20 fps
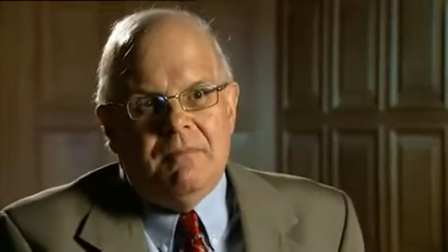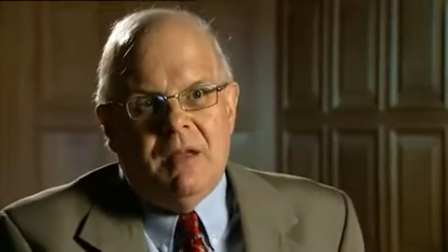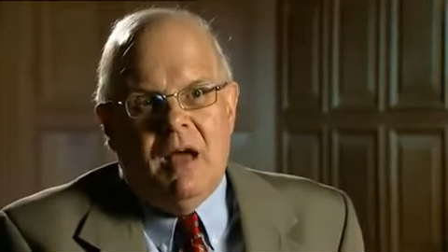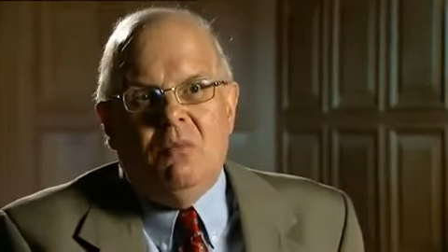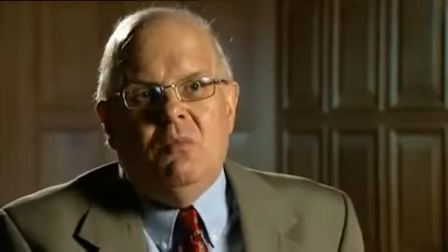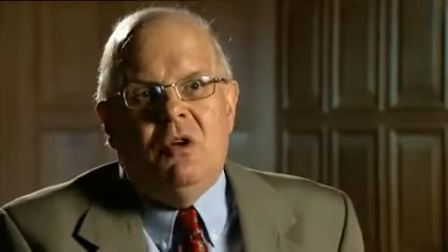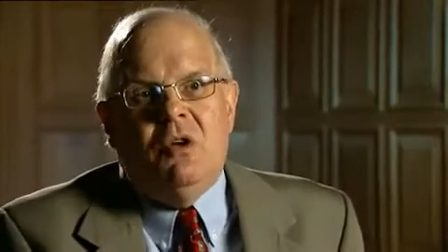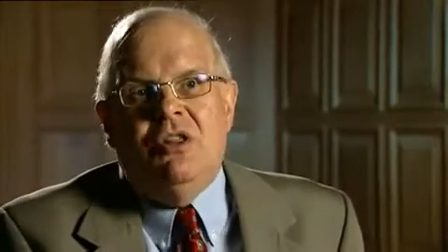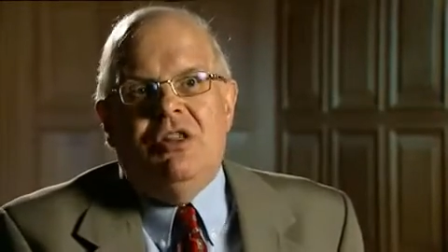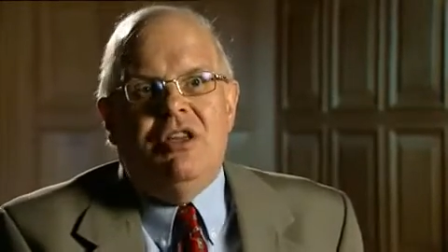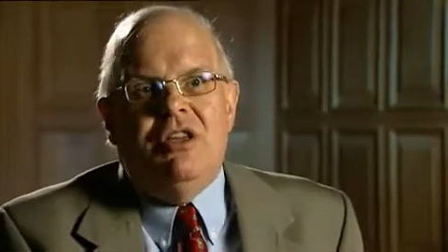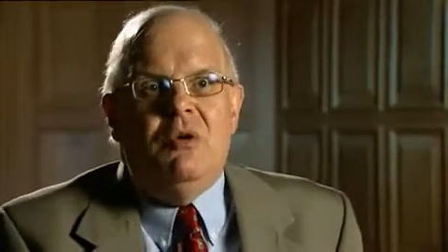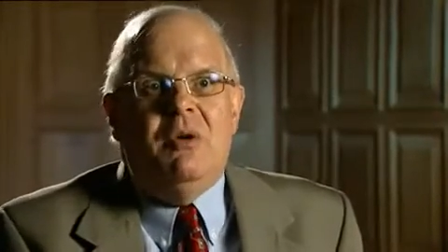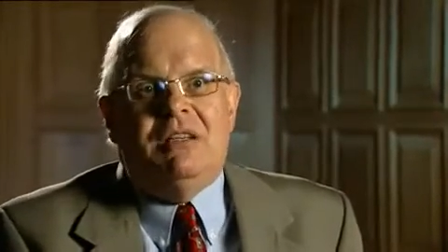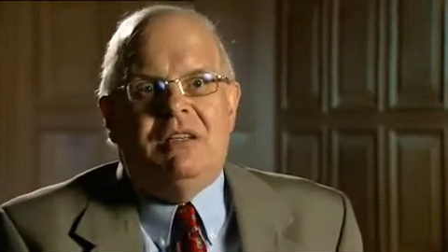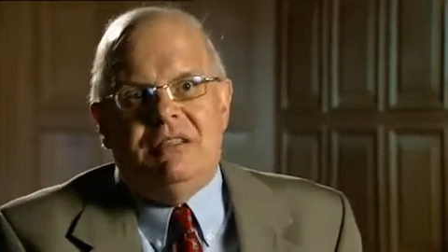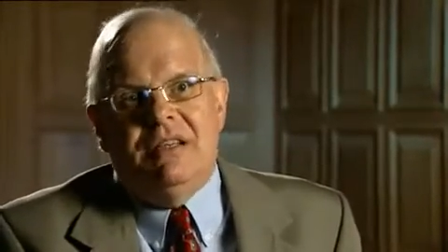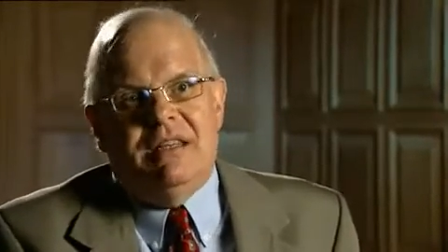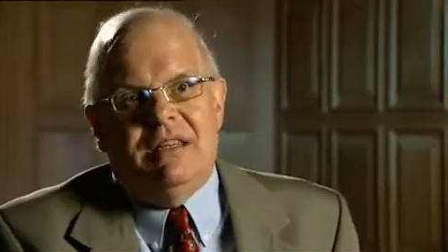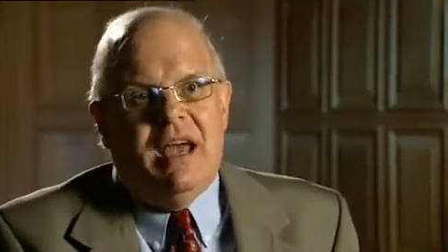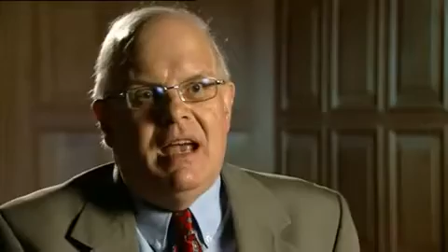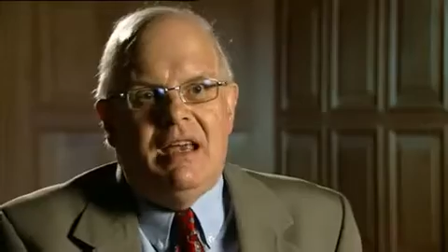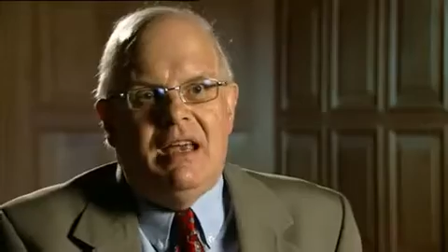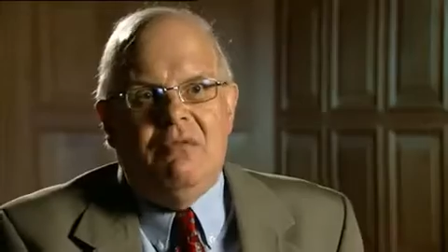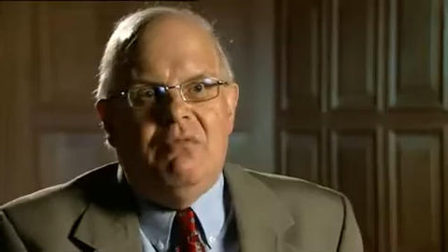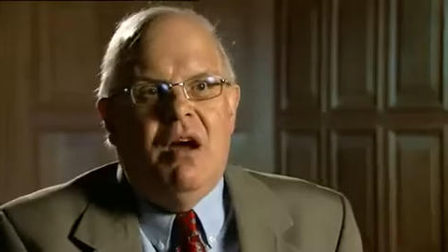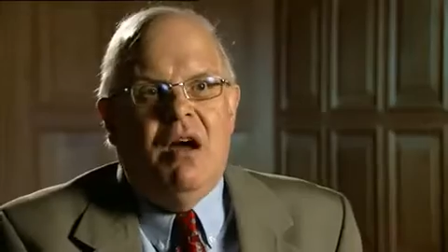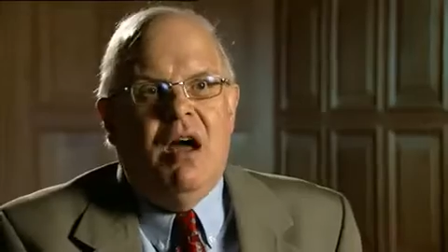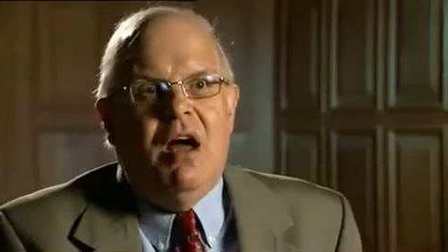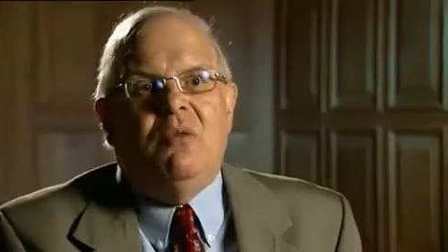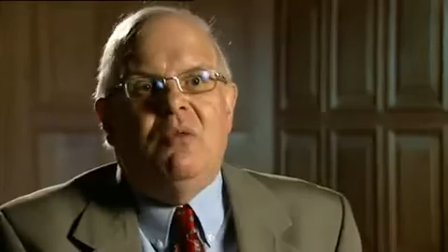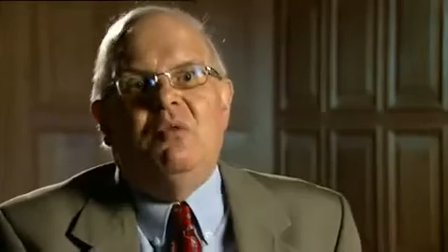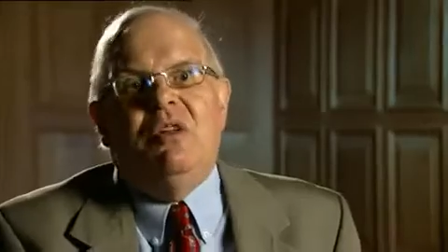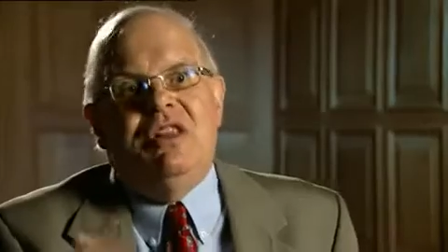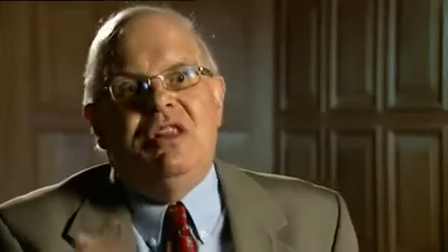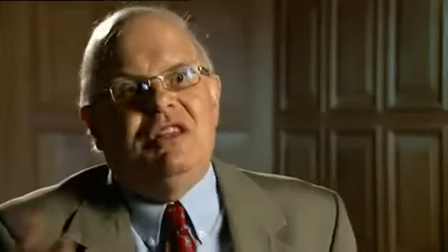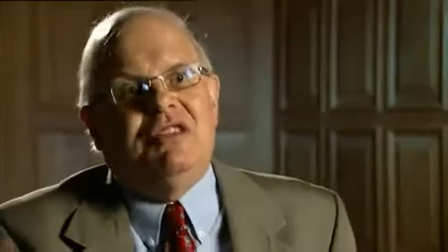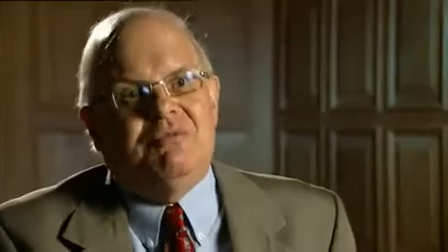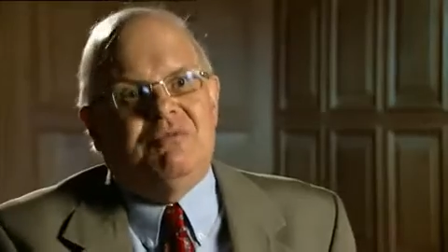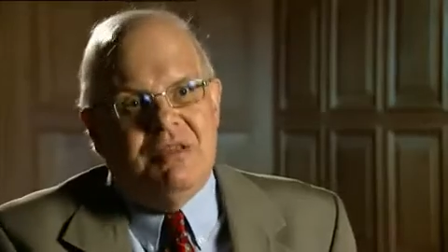And will the U.S. attack Iran?
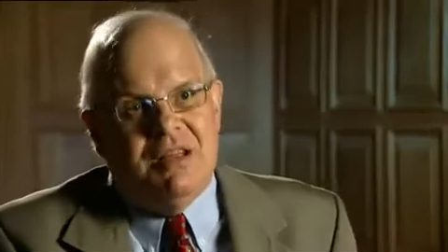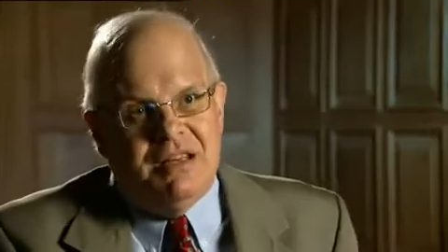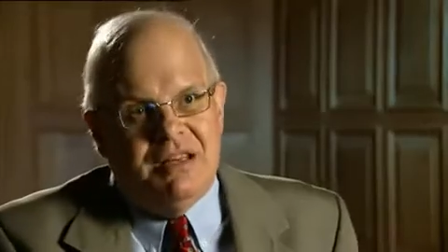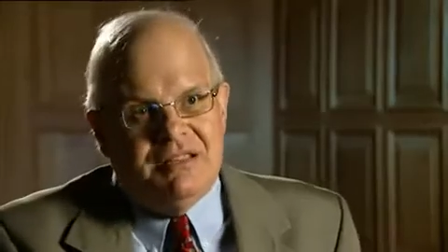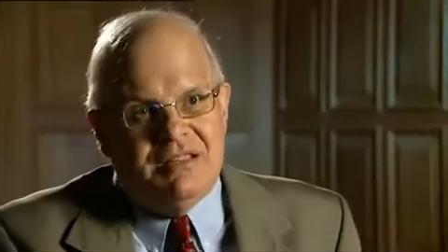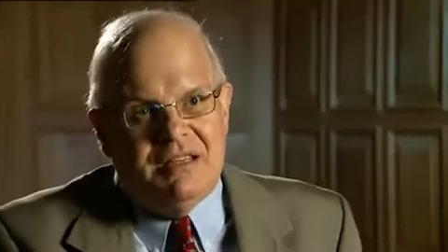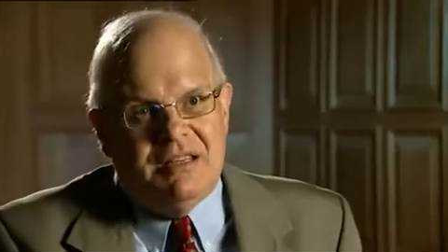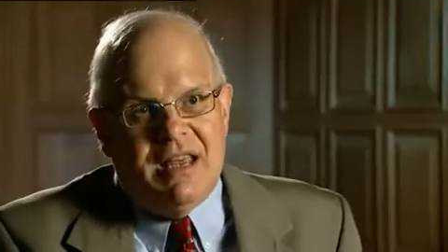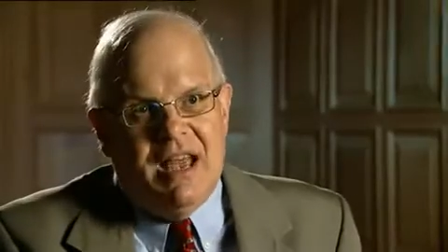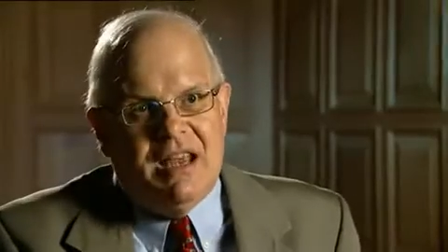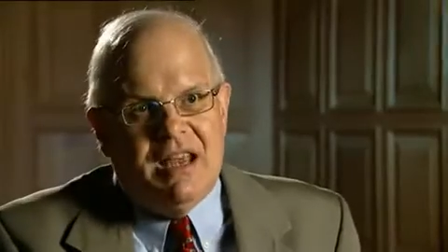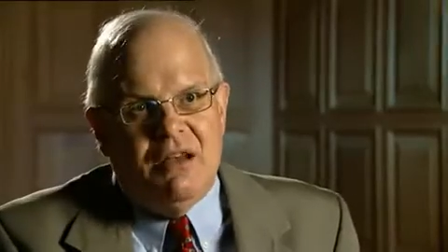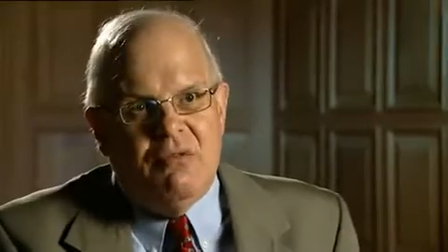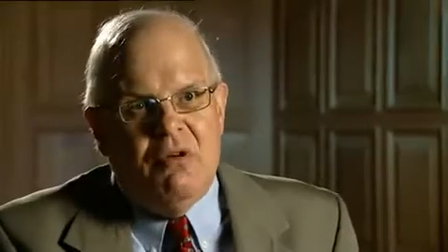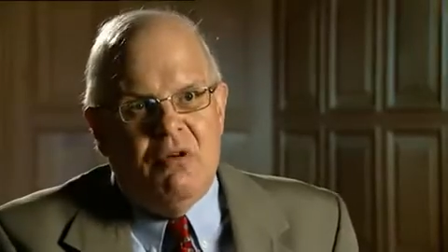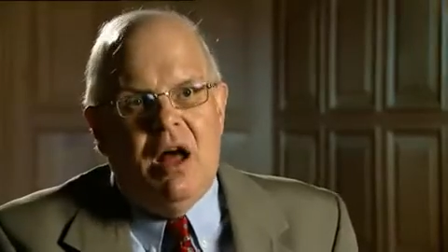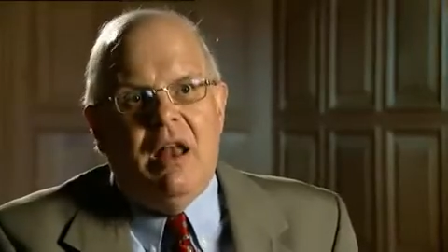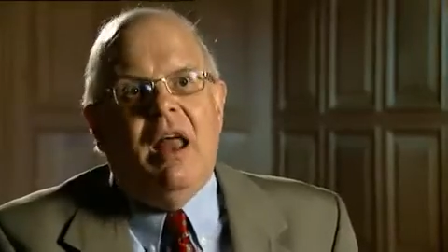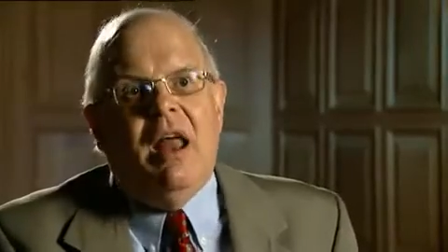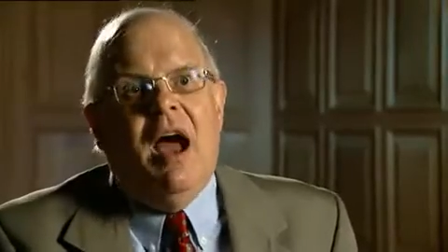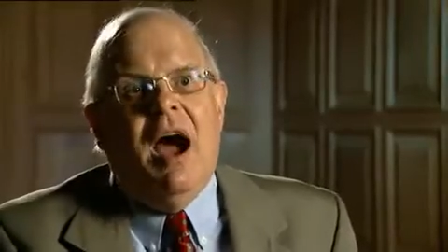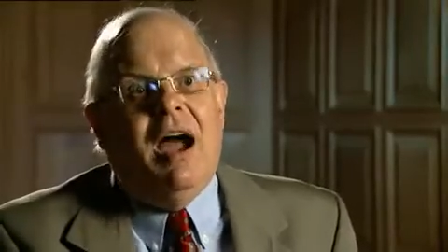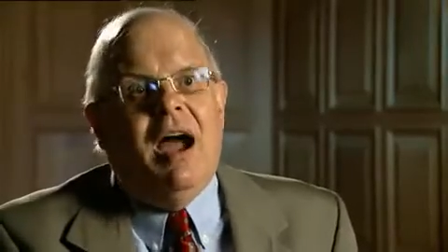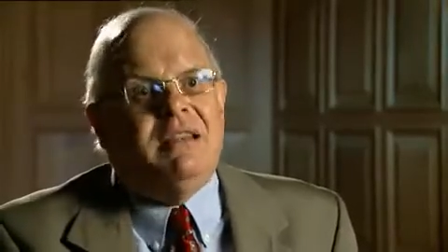Will the Israelis attack Iran?